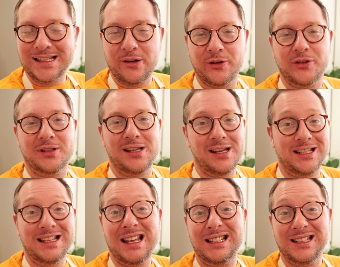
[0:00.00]
sourdough
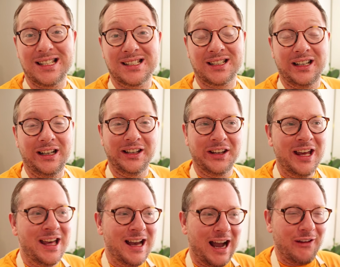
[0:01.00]
starter, that discard,
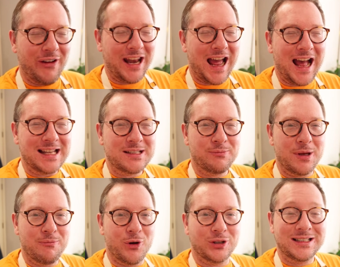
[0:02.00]
I find it adds a
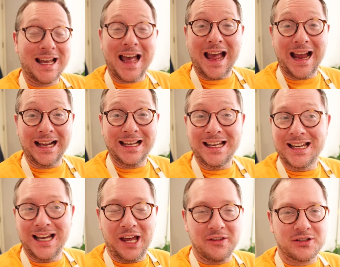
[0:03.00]
bit more tang,
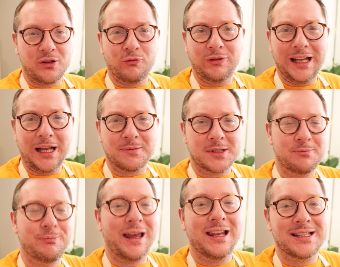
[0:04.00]
and salt really helps to
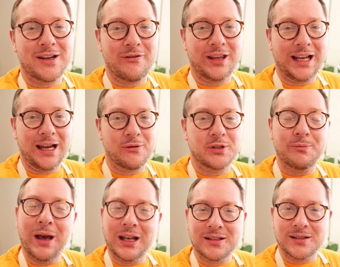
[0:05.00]
balance everything out, to
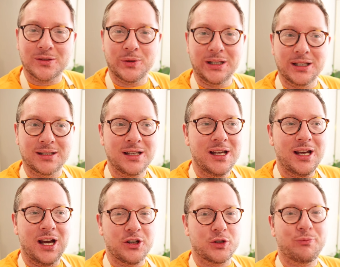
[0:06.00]
balance the sweetness
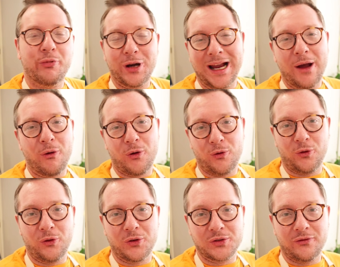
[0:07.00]
and just bring out all
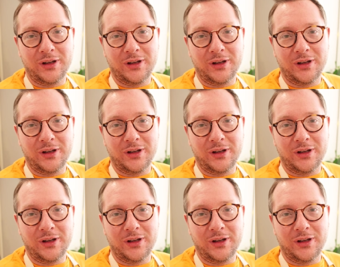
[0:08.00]
those